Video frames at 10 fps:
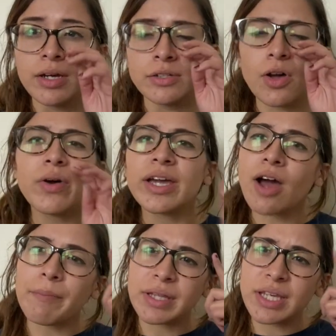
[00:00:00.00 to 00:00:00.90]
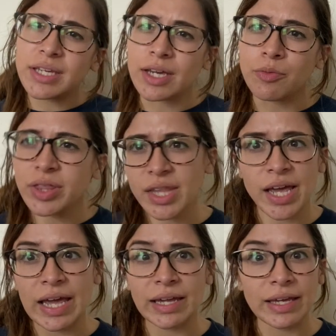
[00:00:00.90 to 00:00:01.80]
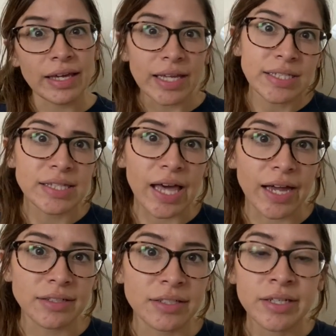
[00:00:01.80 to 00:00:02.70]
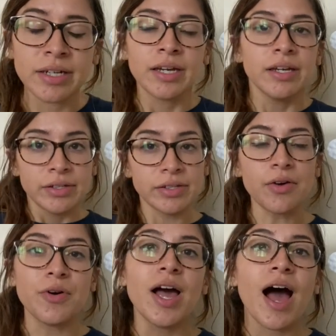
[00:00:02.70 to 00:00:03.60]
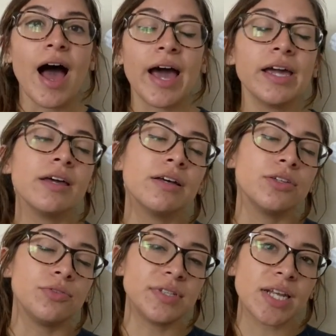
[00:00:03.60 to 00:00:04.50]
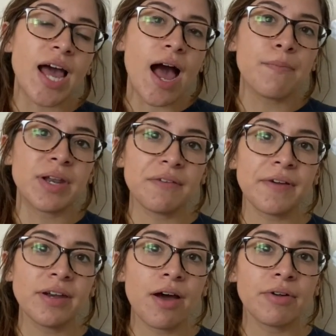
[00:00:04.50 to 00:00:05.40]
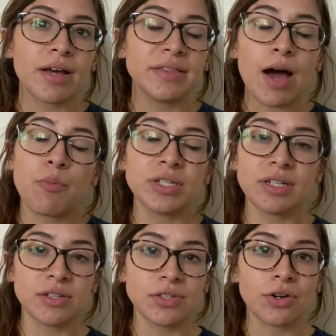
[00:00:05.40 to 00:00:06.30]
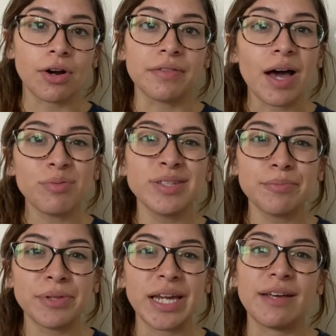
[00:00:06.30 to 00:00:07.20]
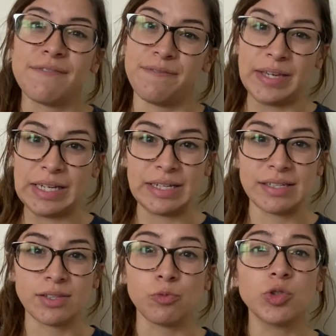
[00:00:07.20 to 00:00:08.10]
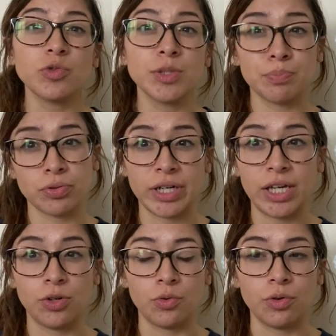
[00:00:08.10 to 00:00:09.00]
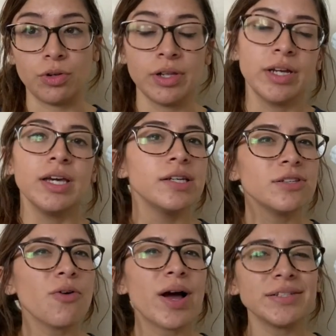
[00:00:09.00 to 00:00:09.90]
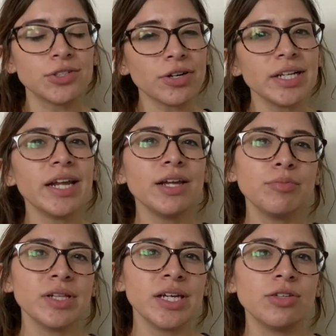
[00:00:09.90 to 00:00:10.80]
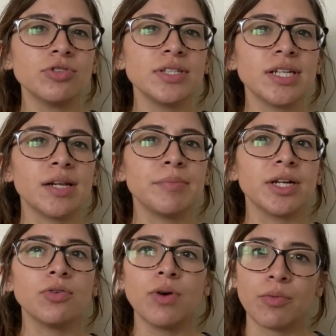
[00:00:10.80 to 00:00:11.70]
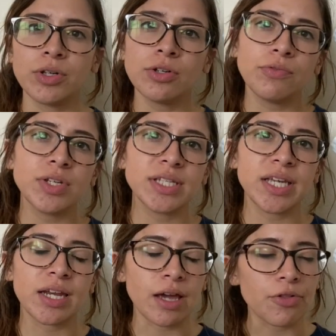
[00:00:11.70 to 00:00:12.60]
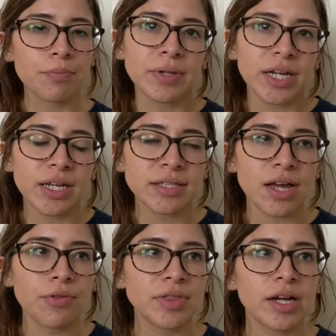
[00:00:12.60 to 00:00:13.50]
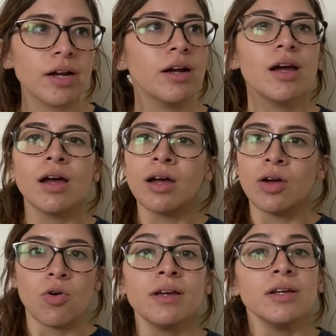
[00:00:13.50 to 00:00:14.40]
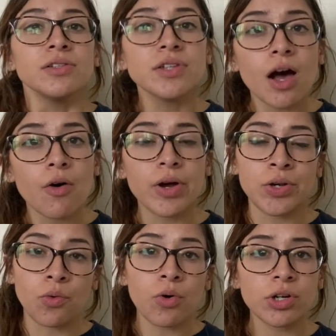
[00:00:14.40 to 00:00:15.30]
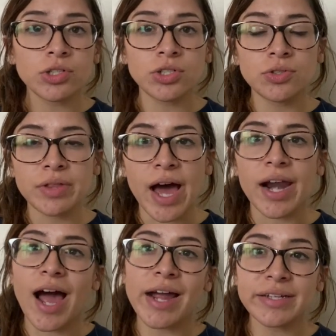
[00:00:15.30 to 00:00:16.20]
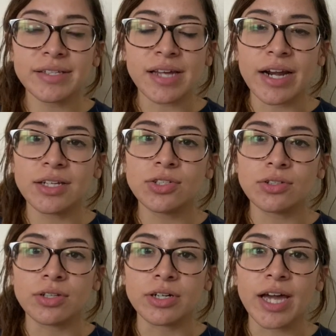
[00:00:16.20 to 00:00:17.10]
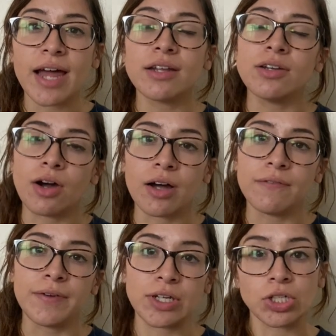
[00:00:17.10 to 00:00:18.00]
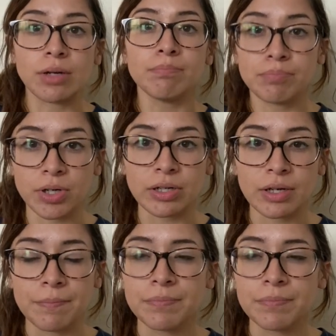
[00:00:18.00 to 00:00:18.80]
So it got me thinking, what the heck is that? So I used an app and I found out that wasn't a star, that was the planet Venus, which was pretty cool. So I started getting really interested. I'm like, oh, I wonder if we see any other planets out there. So in order to do that, I decided to look at a nonfiction book.